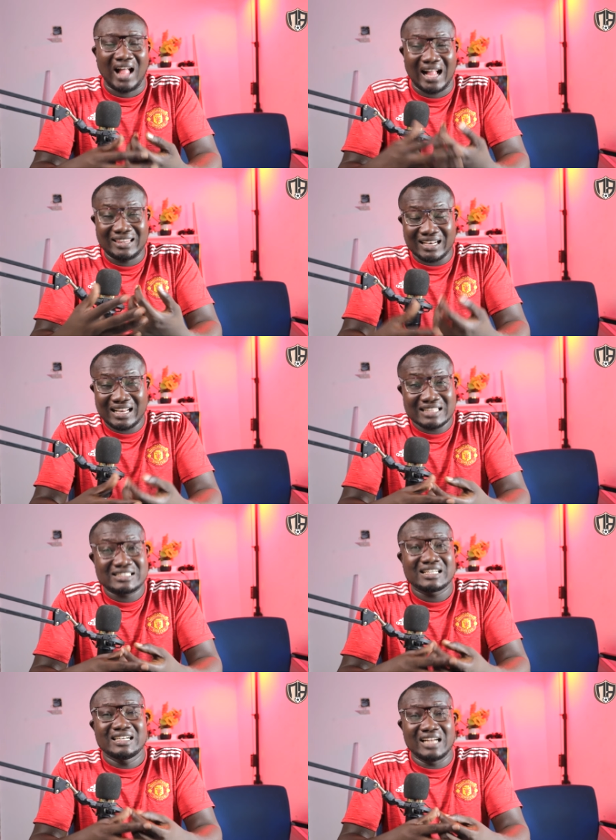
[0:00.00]
I think
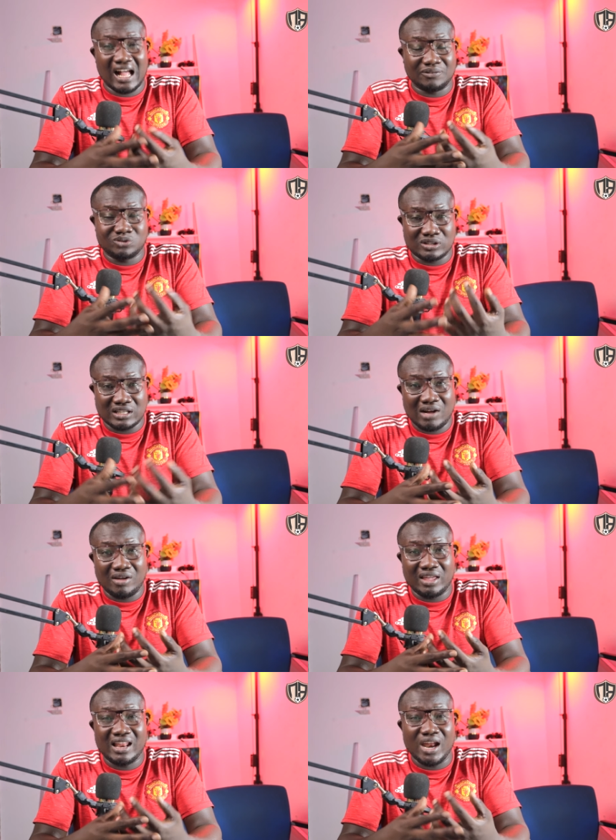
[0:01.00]
that they have to sit down
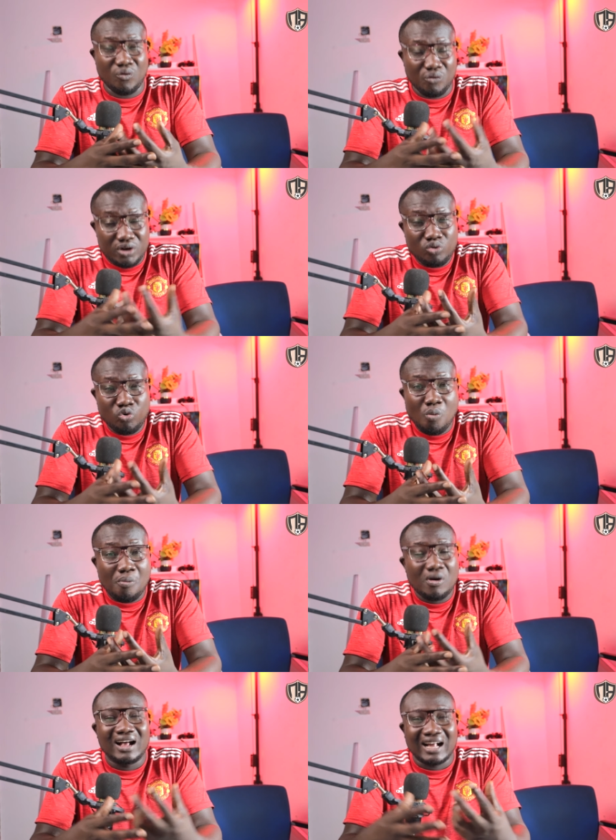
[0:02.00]
again and regroup,